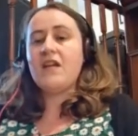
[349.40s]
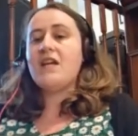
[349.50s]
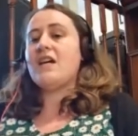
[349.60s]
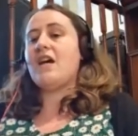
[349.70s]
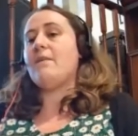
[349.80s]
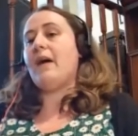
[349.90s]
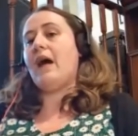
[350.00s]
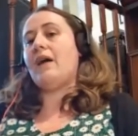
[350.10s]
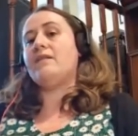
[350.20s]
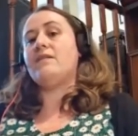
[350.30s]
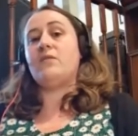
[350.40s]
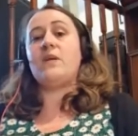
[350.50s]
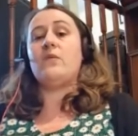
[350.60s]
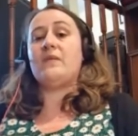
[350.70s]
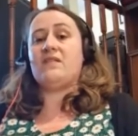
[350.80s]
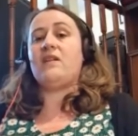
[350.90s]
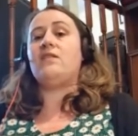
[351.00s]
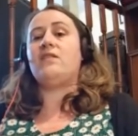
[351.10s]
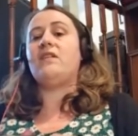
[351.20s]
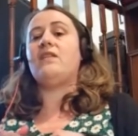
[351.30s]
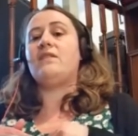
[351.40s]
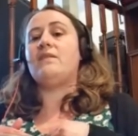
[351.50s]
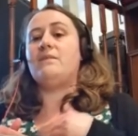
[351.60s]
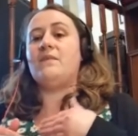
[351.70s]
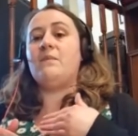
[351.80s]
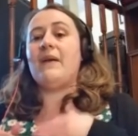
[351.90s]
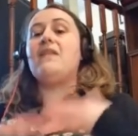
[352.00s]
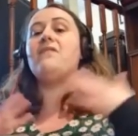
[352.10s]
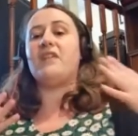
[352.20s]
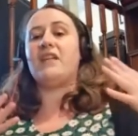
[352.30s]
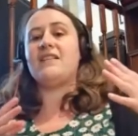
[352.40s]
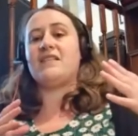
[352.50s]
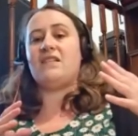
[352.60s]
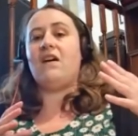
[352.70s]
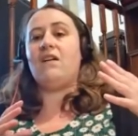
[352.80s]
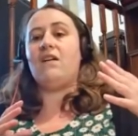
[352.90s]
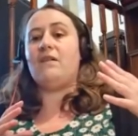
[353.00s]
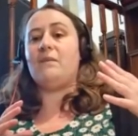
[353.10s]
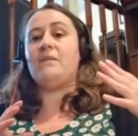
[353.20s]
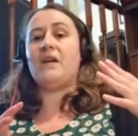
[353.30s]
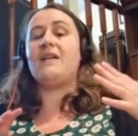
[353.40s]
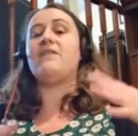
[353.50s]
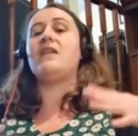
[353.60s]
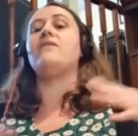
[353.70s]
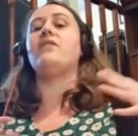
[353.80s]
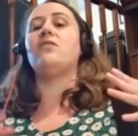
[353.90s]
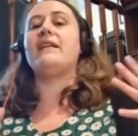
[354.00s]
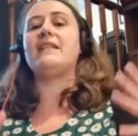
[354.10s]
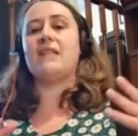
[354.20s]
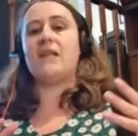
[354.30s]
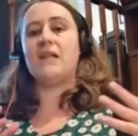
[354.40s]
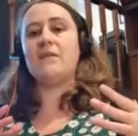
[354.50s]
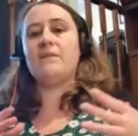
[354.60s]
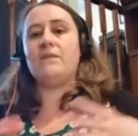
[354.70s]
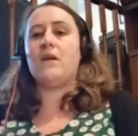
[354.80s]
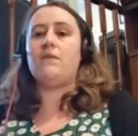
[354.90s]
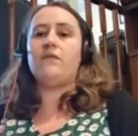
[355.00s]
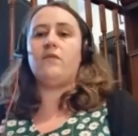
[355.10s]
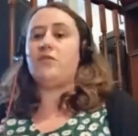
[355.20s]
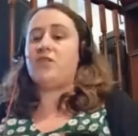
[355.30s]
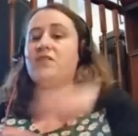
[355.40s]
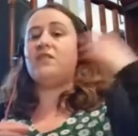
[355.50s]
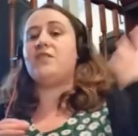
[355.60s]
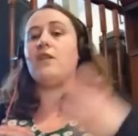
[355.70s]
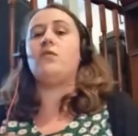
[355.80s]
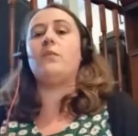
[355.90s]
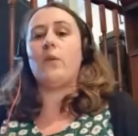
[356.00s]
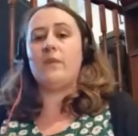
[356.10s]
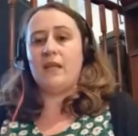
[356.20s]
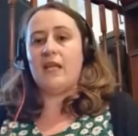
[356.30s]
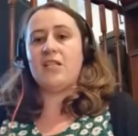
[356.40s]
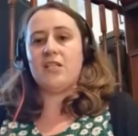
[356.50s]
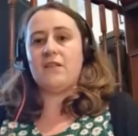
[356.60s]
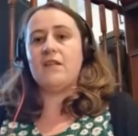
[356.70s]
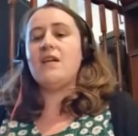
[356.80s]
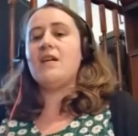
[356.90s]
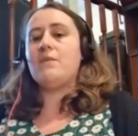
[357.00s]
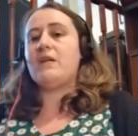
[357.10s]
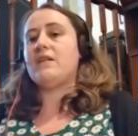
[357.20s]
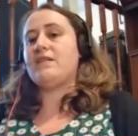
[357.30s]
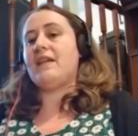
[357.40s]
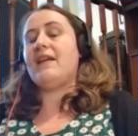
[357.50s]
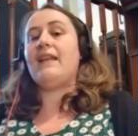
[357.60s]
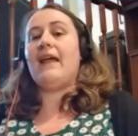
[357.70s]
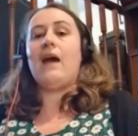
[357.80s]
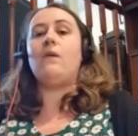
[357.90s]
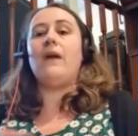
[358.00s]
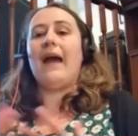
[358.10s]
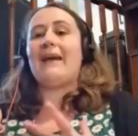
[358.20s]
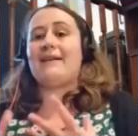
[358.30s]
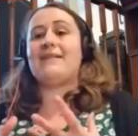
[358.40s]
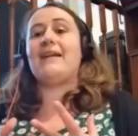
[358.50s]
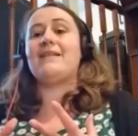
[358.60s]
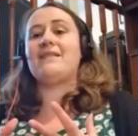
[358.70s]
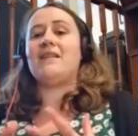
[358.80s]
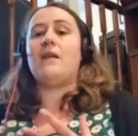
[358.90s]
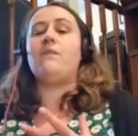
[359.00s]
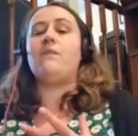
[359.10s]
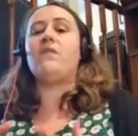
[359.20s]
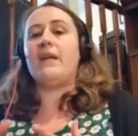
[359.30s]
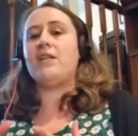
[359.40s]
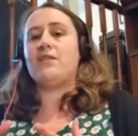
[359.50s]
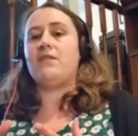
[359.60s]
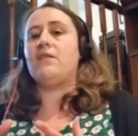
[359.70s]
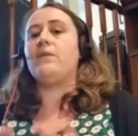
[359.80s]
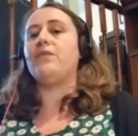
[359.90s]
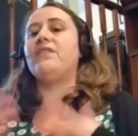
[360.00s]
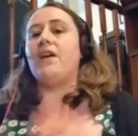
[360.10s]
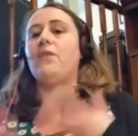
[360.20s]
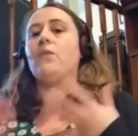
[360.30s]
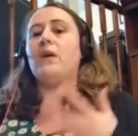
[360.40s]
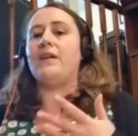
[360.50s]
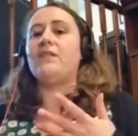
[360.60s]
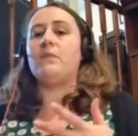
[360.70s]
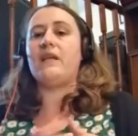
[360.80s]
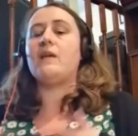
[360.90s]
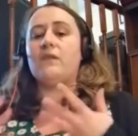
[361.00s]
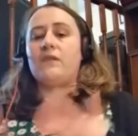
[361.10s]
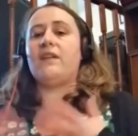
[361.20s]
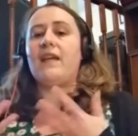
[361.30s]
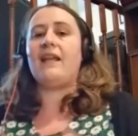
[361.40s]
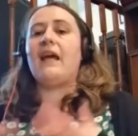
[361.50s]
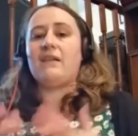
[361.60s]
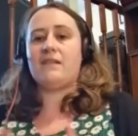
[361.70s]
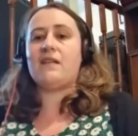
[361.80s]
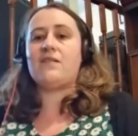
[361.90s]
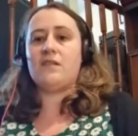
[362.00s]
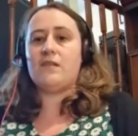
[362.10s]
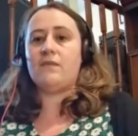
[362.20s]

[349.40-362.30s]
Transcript: and for people with sight loss, the benefits are kind of even greater than for just the general population, because they allow access to information that we wouldn't otherwise be able to gain access to.